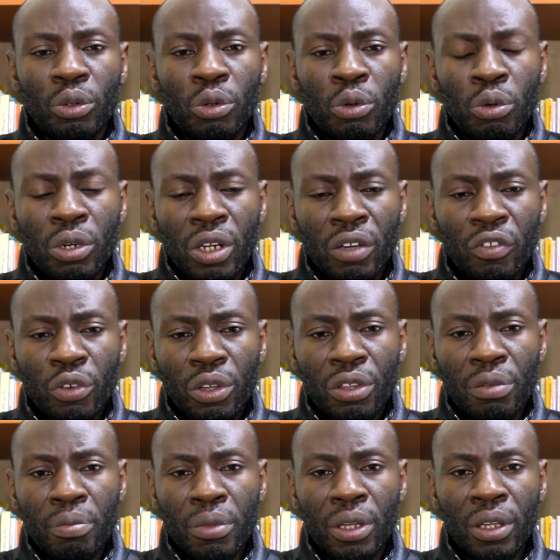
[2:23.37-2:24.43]
who live
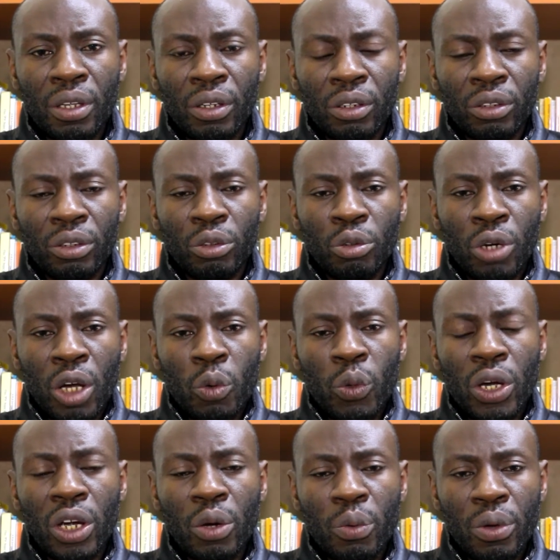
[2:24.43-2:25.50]
with me, who I
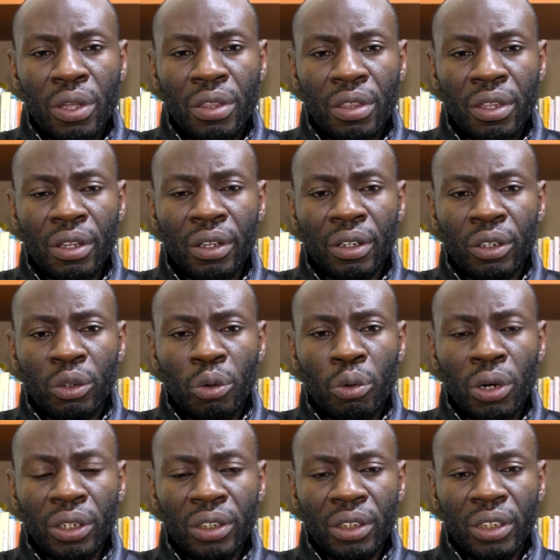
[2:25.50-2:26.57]
work with?
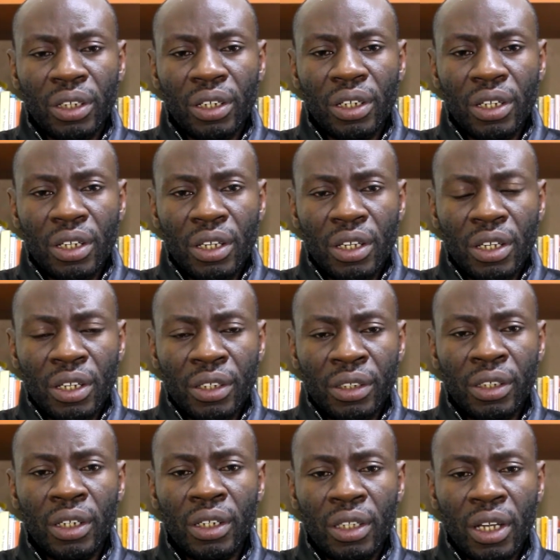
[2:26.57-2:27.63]
What
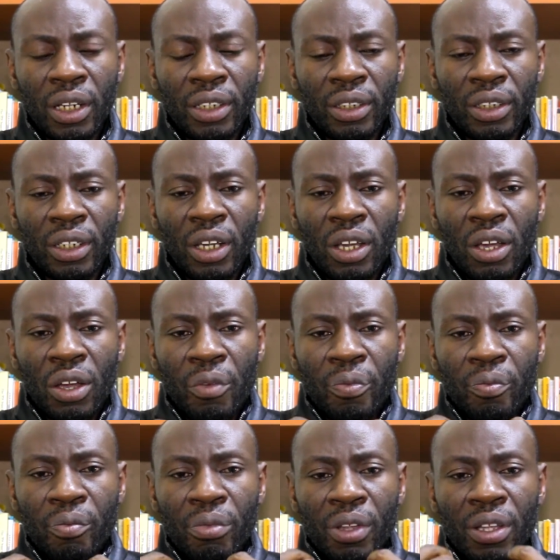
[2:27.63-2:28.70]
is it that
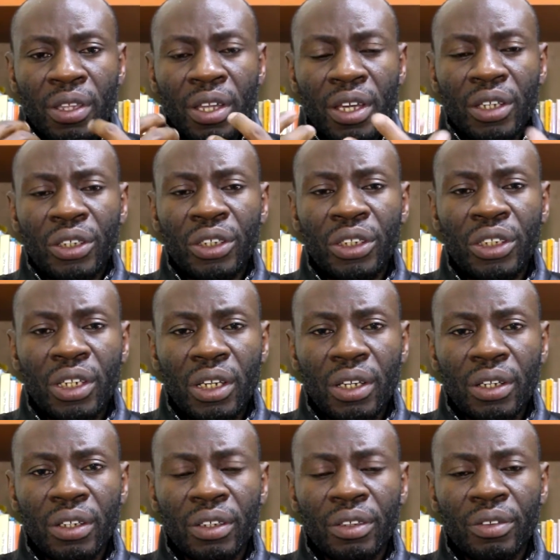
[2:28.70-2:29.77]
they
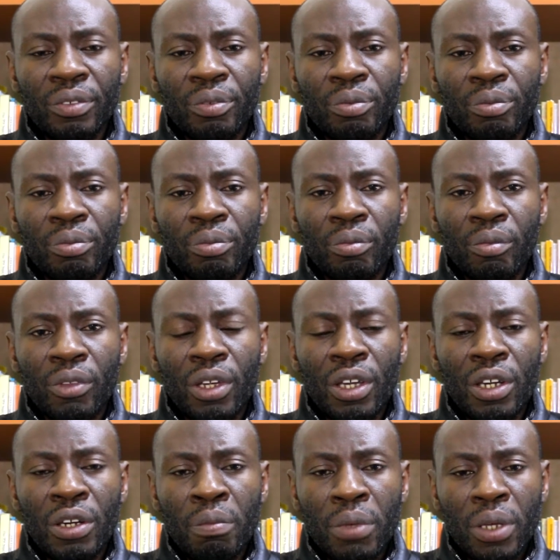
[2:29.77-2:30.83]
see
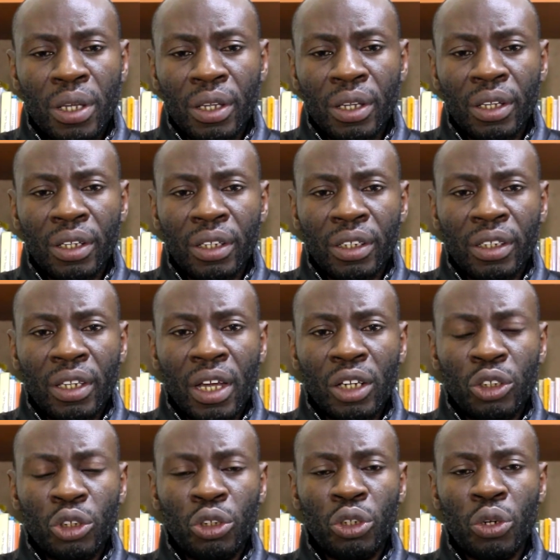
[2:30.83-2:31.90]
in me that
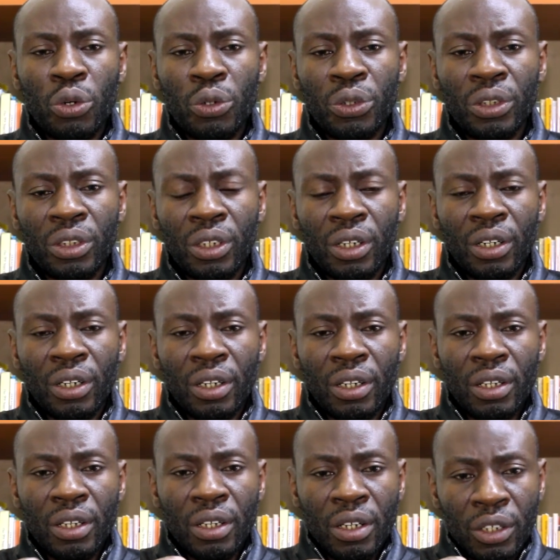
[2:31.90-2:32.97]
shows
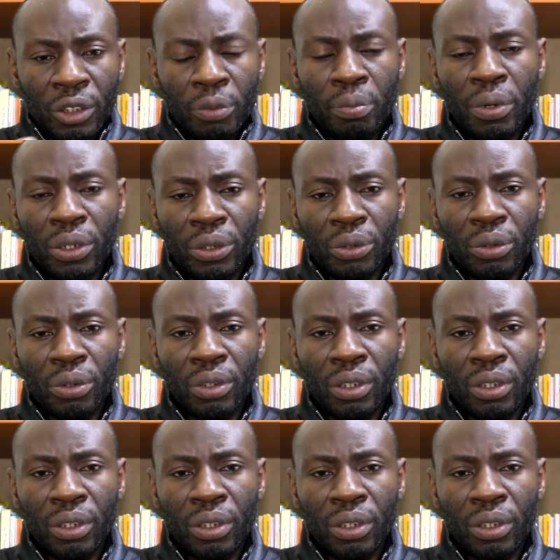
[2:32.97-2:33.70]
this person